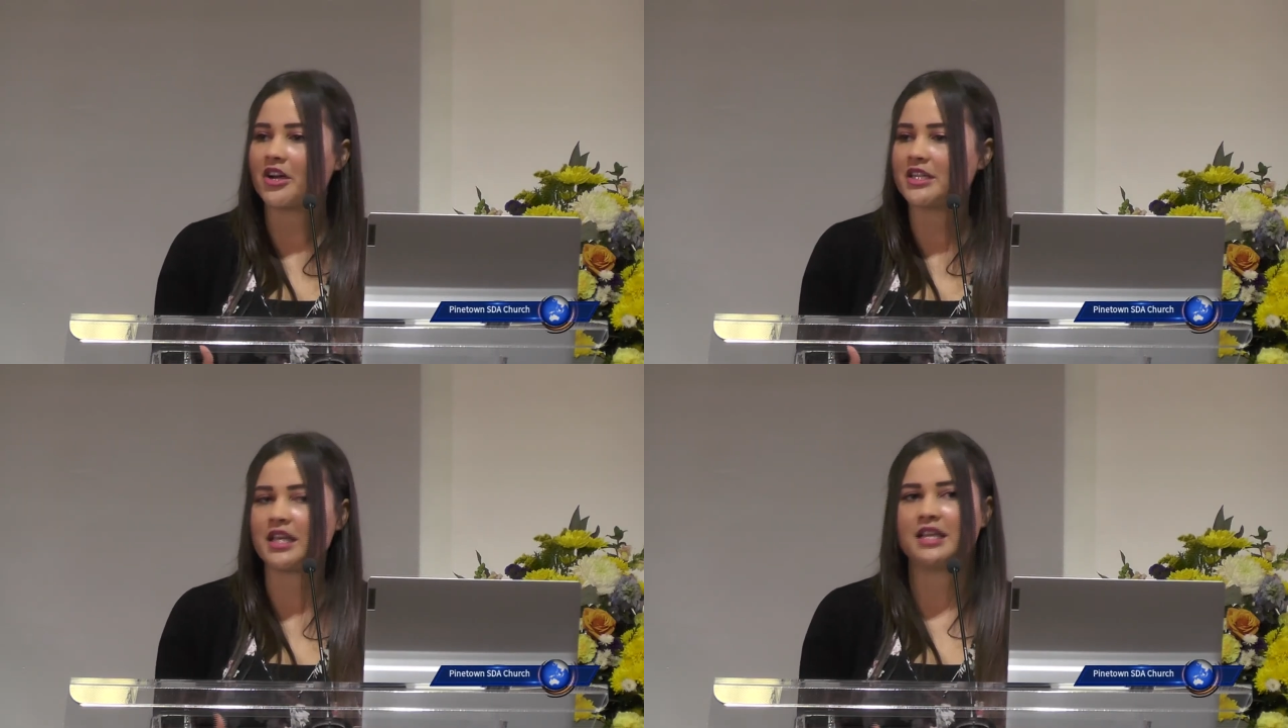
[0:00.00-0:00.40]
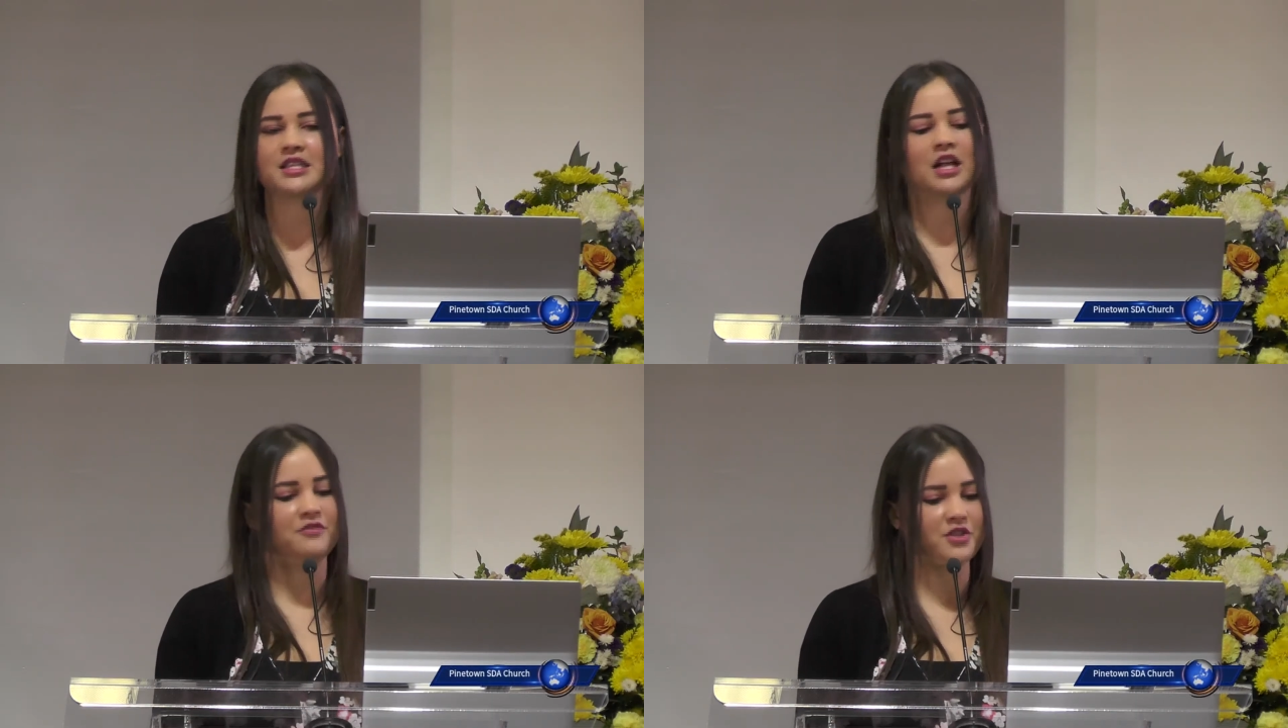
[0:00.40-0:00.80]

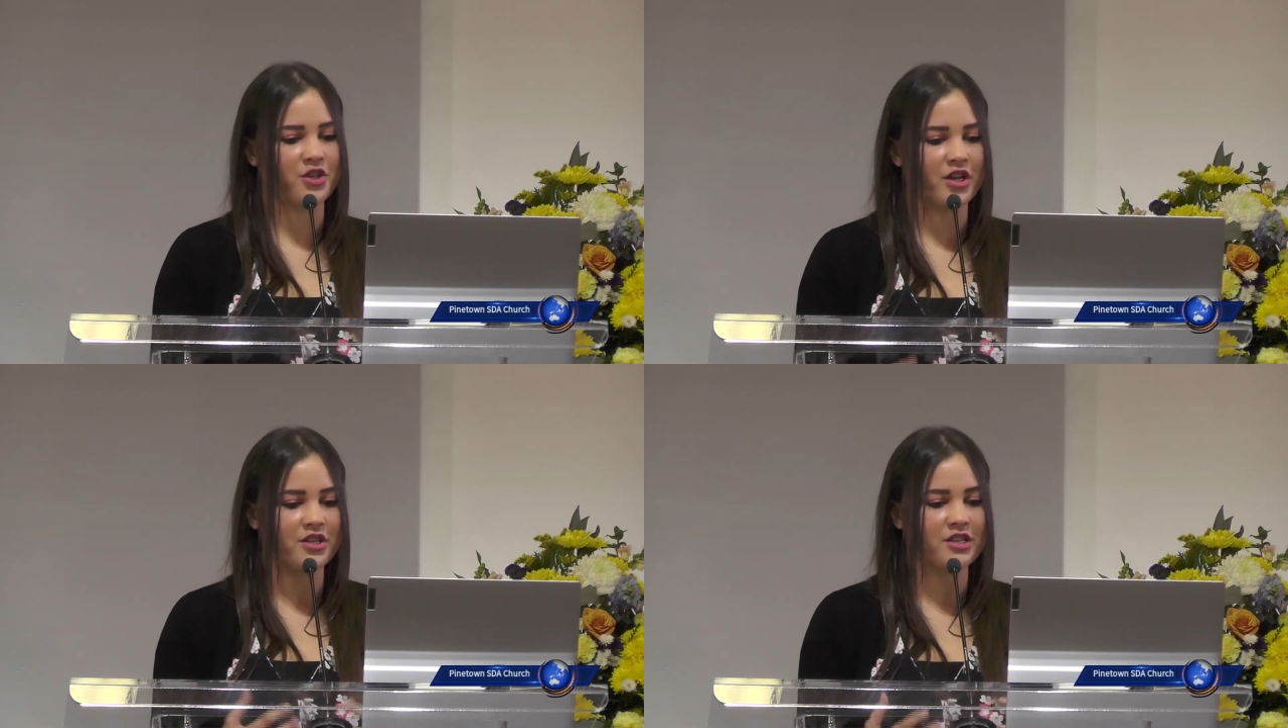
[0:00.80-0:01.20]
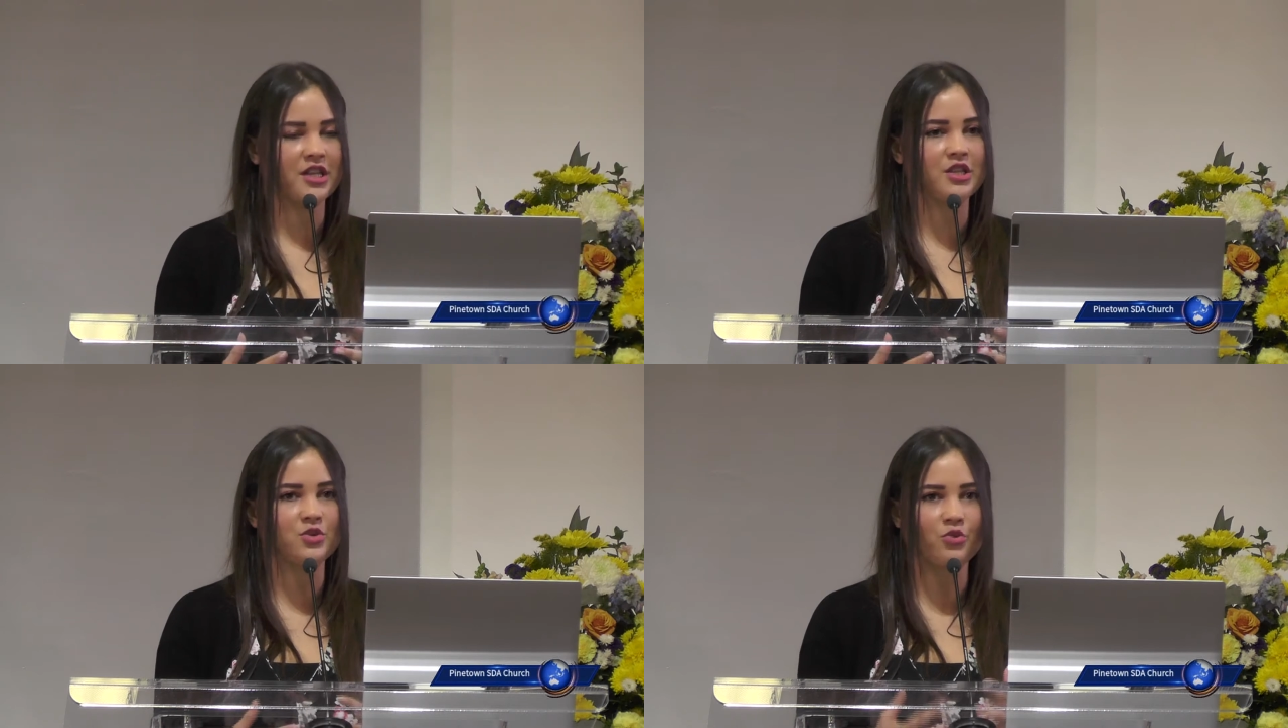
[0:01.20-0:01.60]
self-assertiveness,
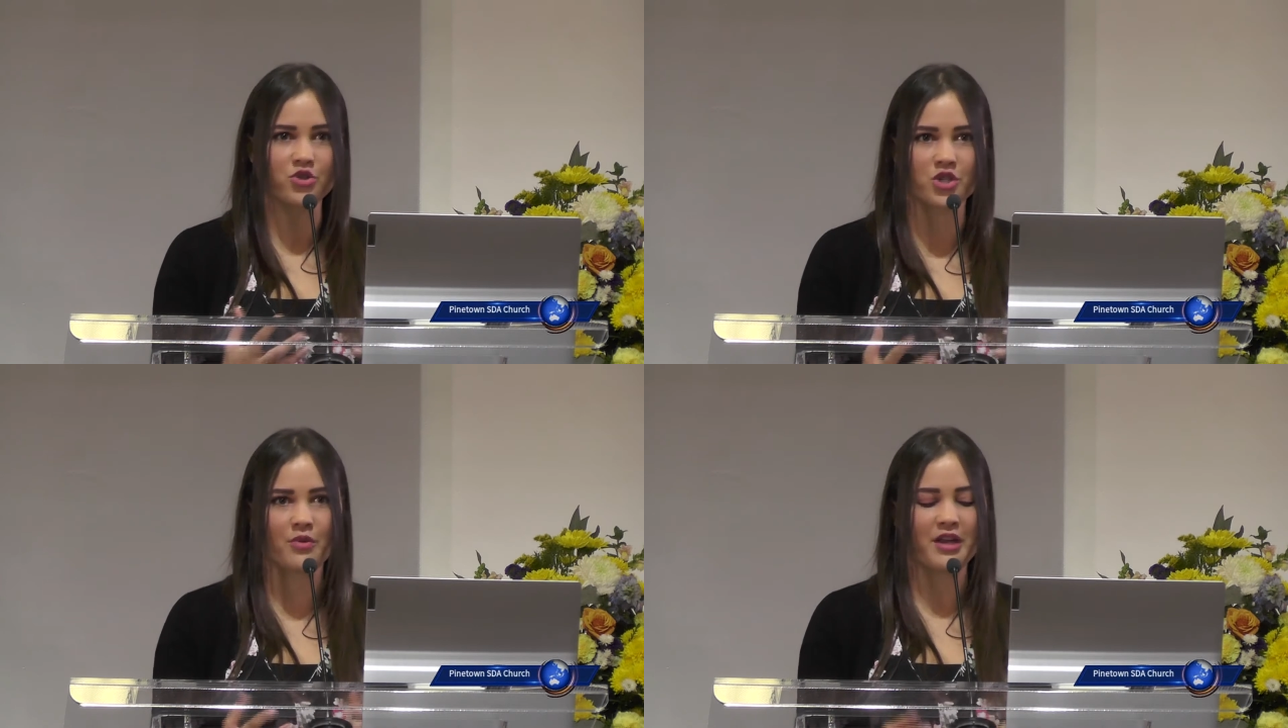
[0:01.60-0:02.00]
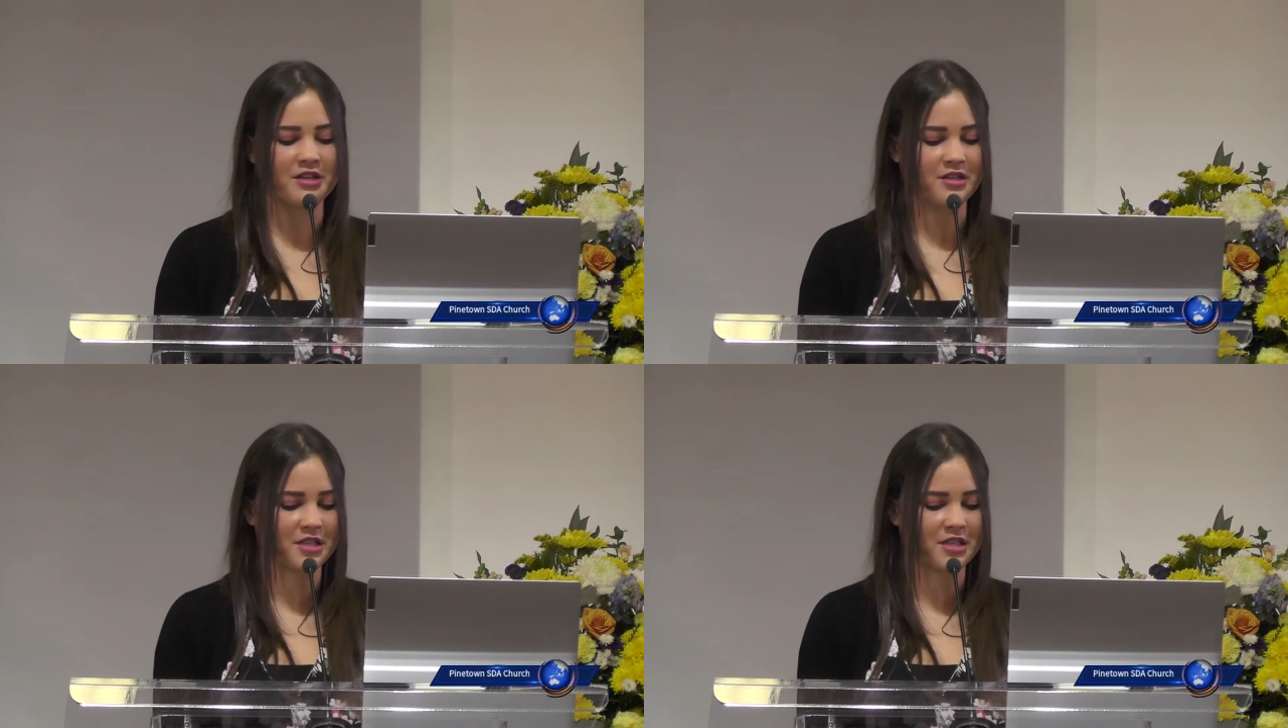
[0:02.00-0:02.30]
or showiness.